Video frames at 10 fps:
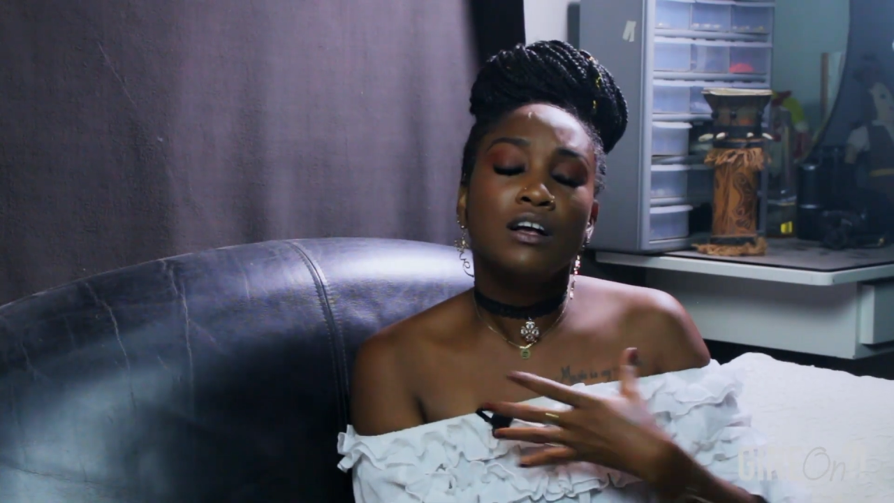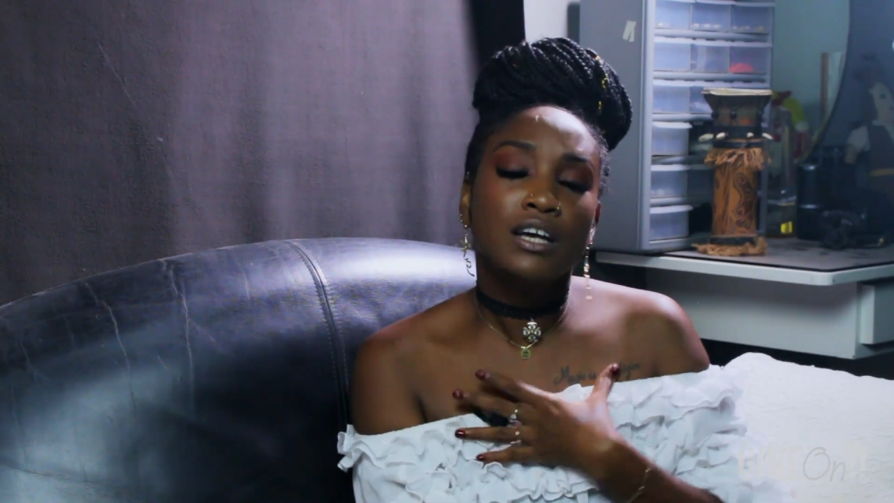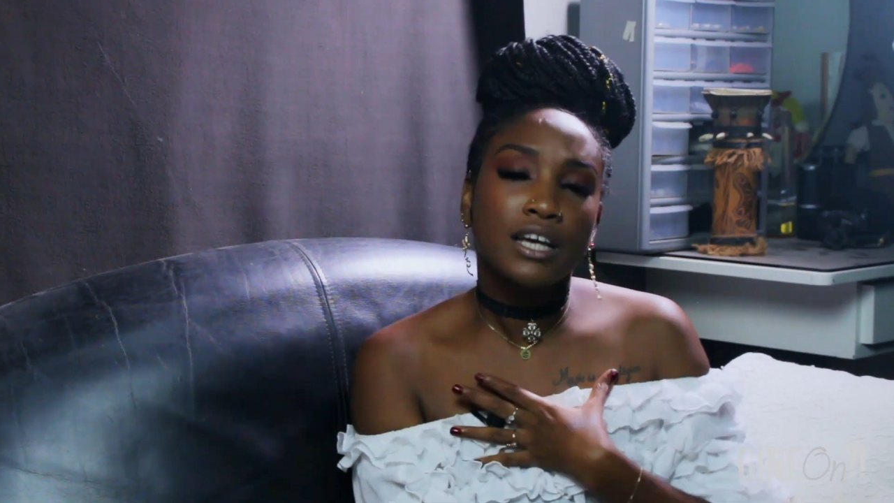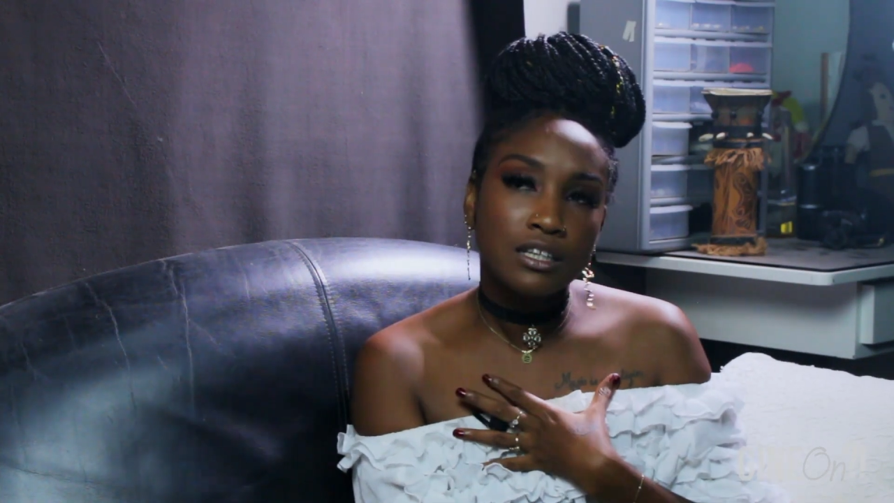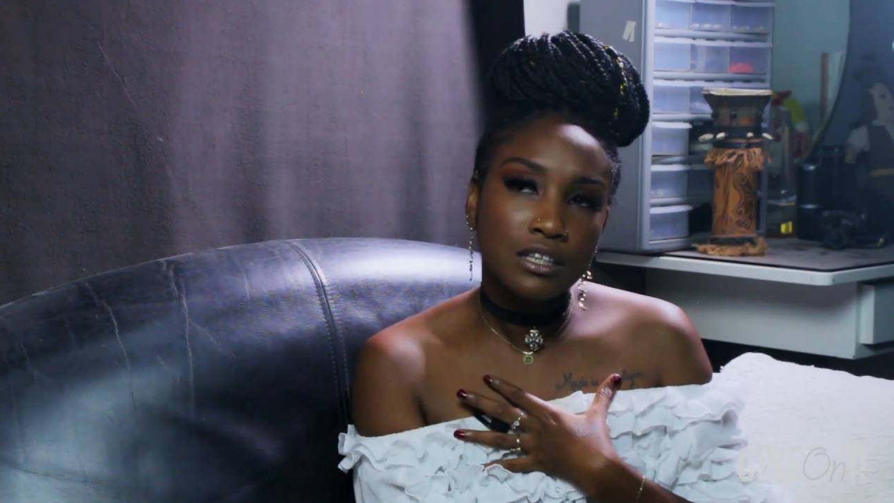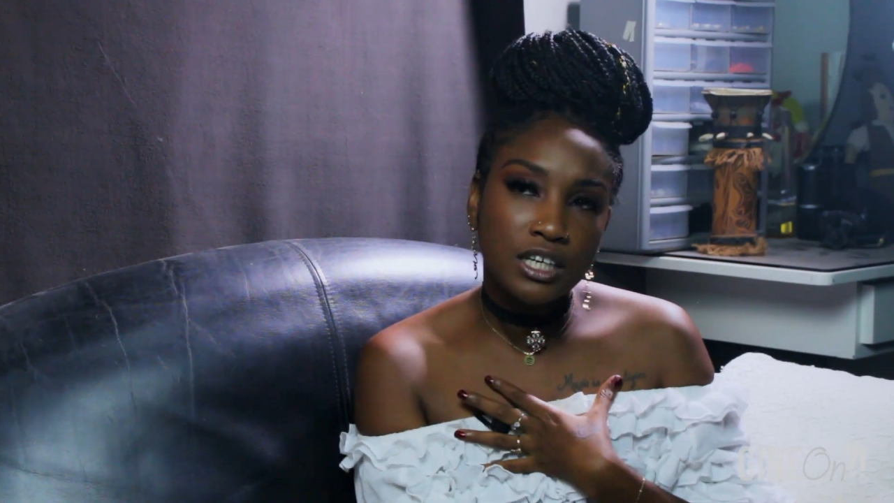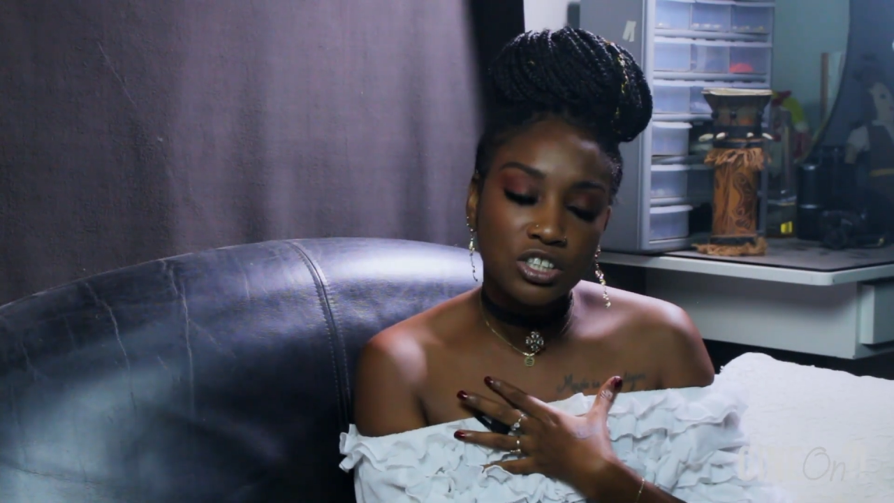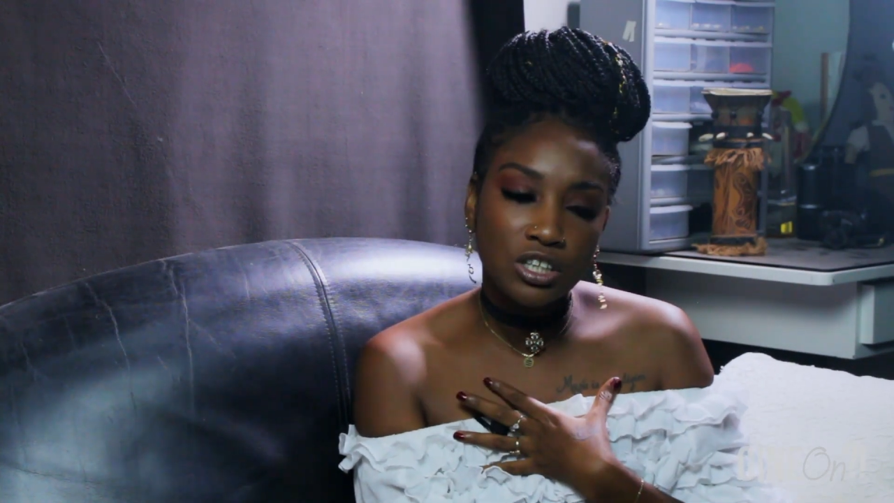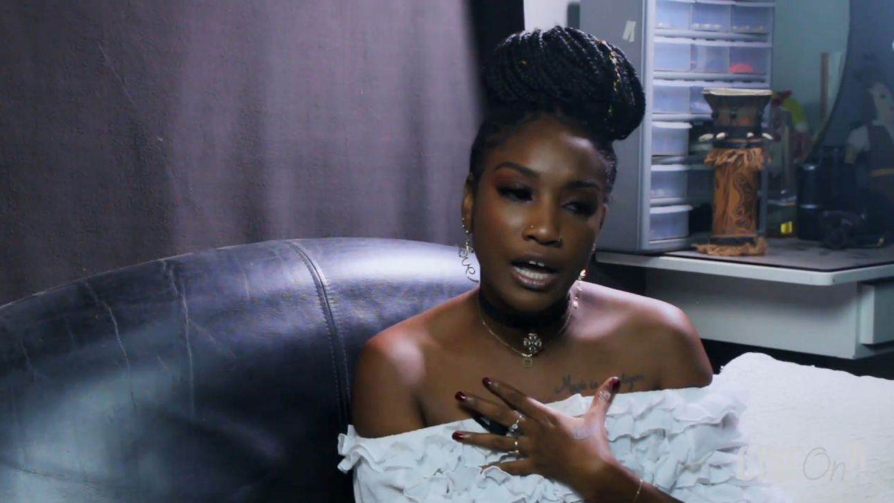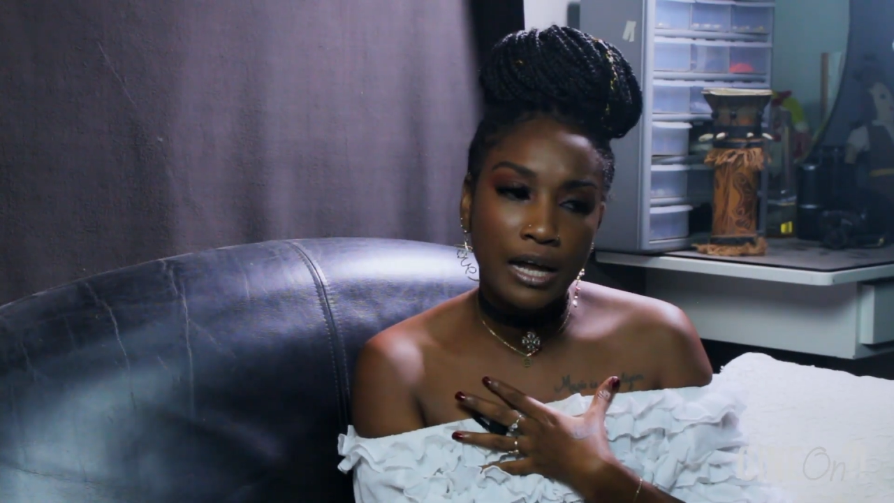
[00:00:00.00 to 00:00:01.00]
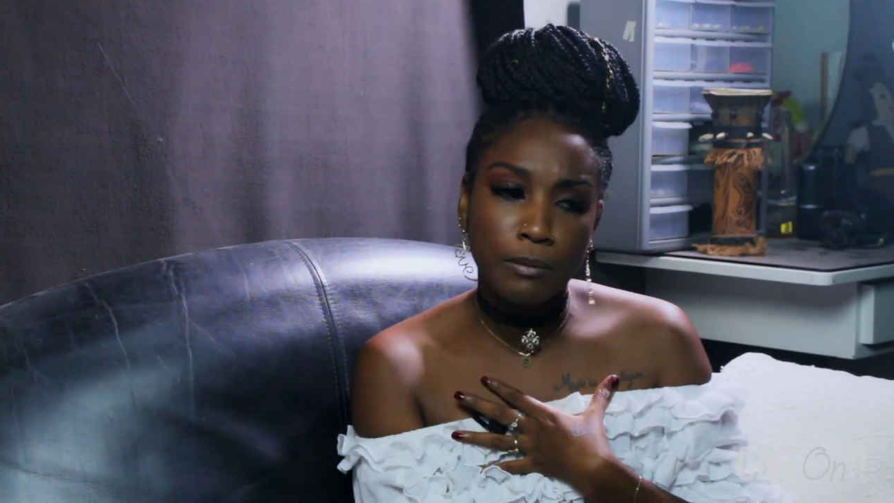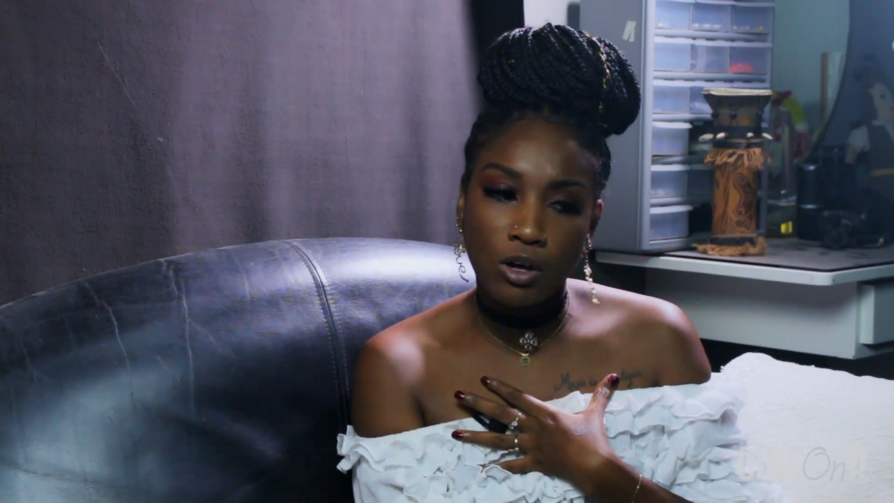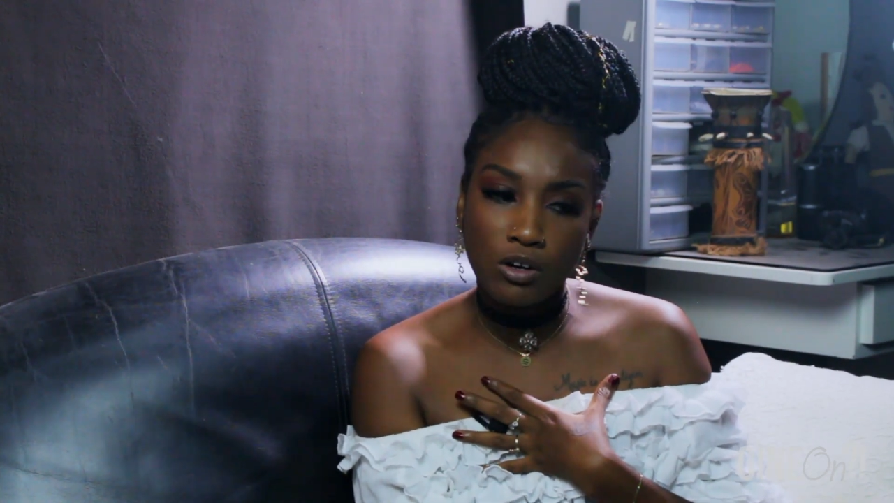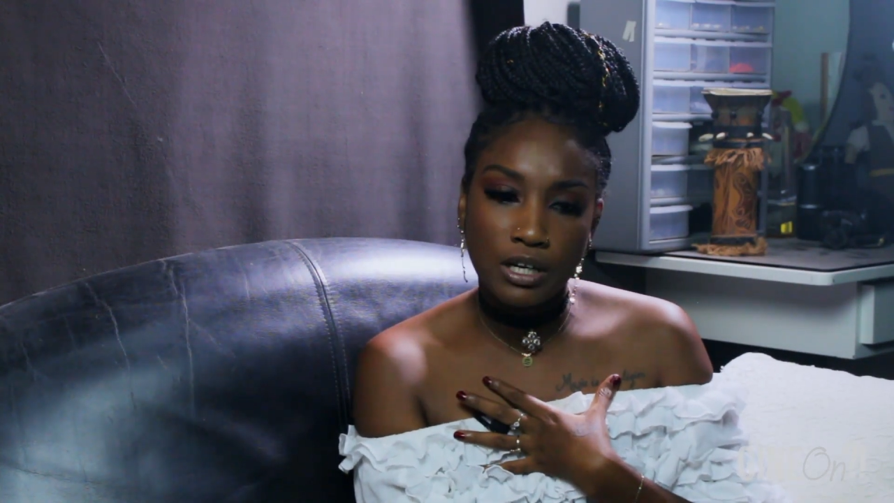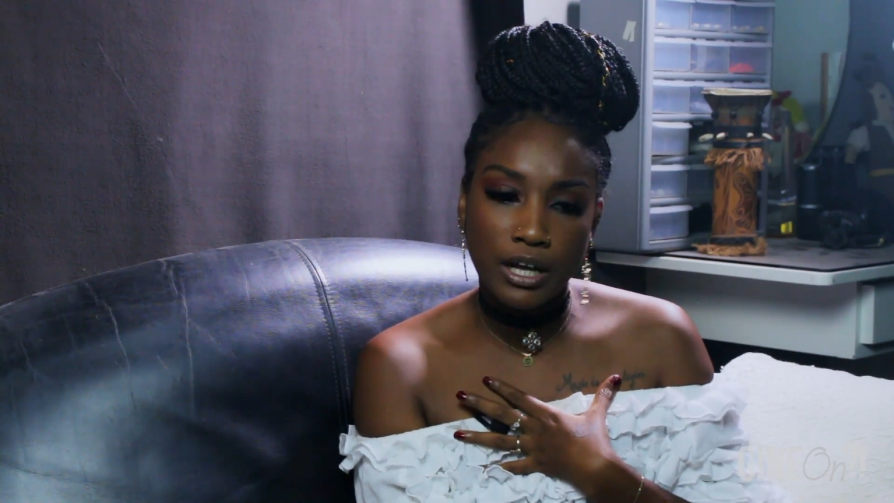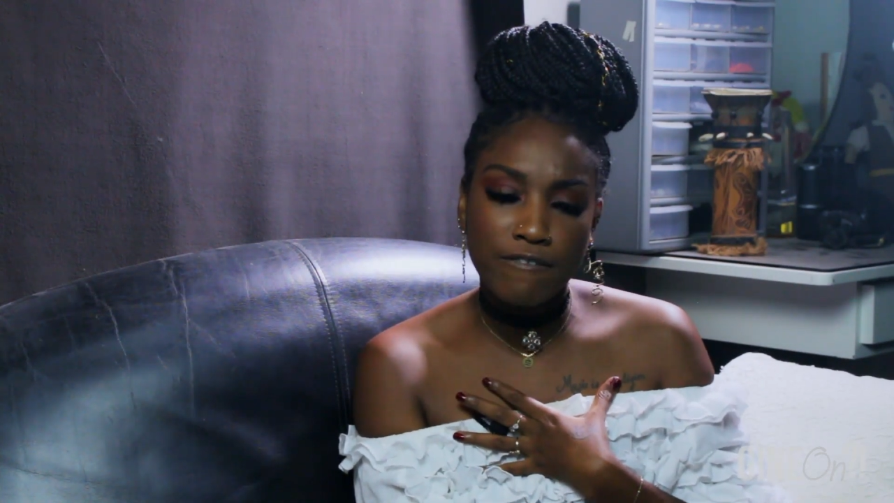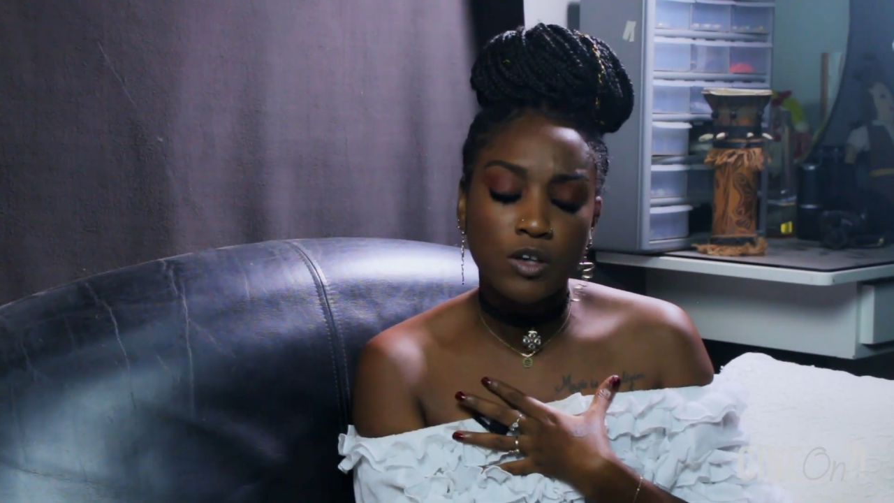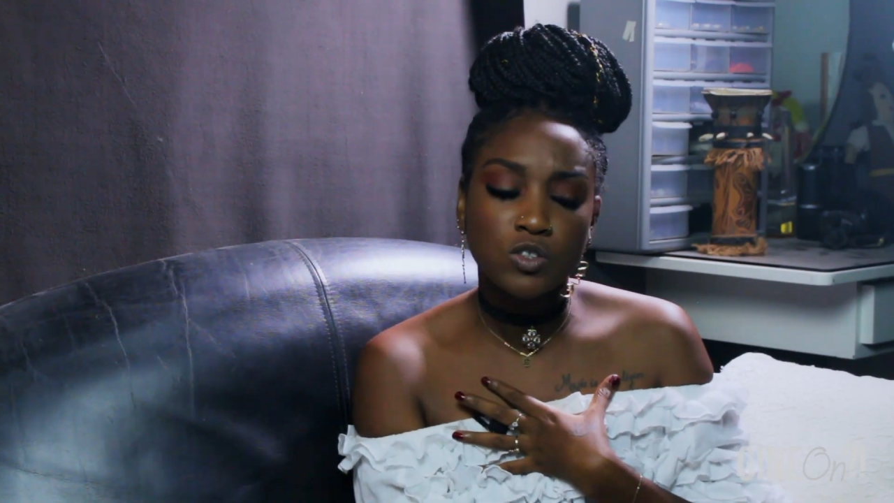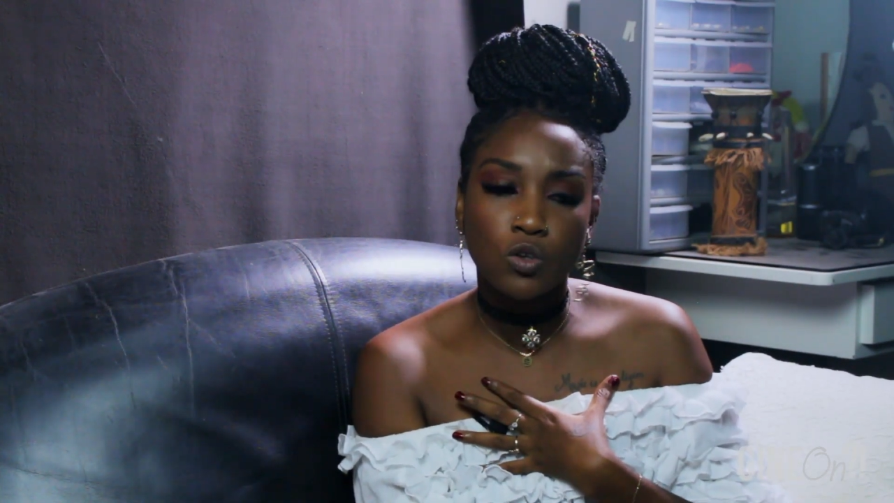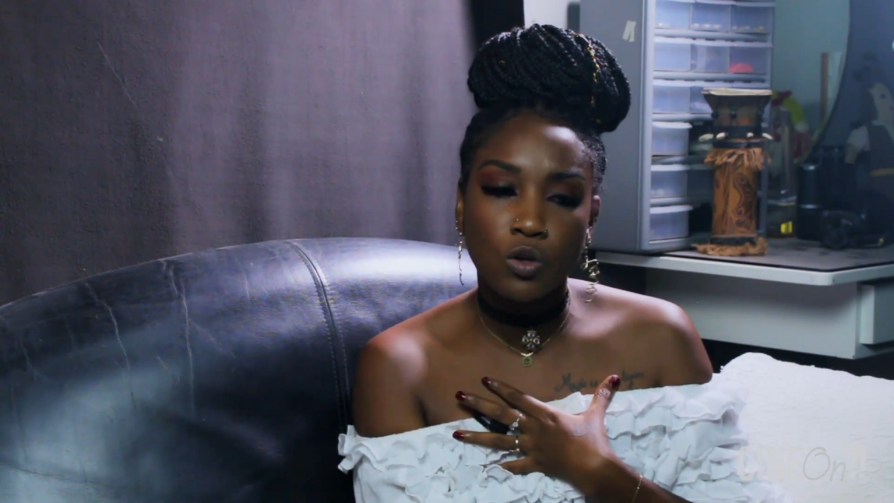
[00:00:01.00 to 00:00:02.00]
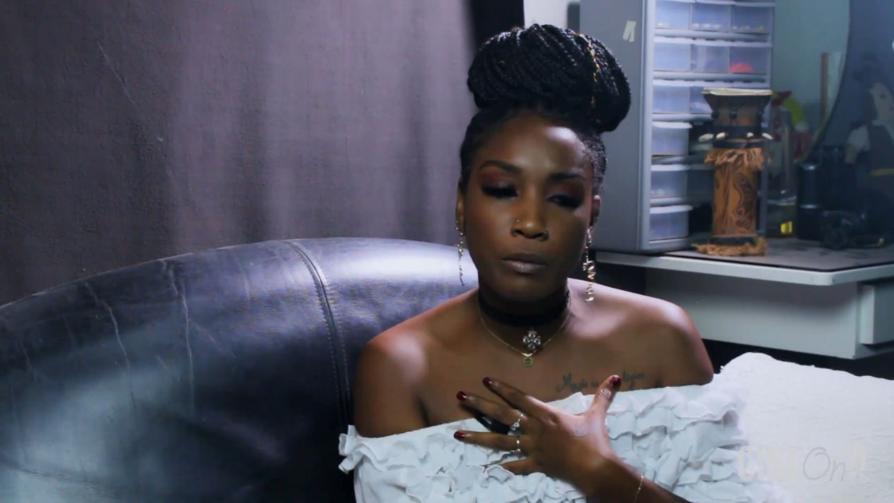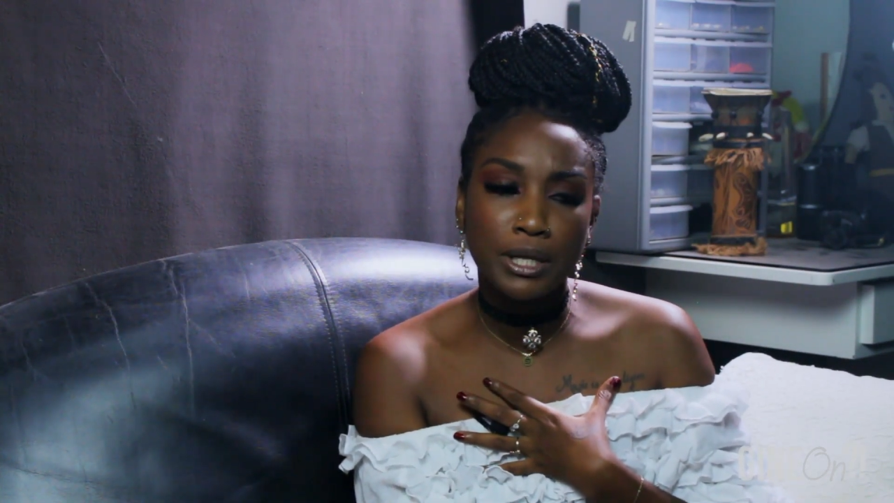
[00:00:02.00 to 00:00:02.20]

good, Keisha, and I'm not gonna lie, I felt so good,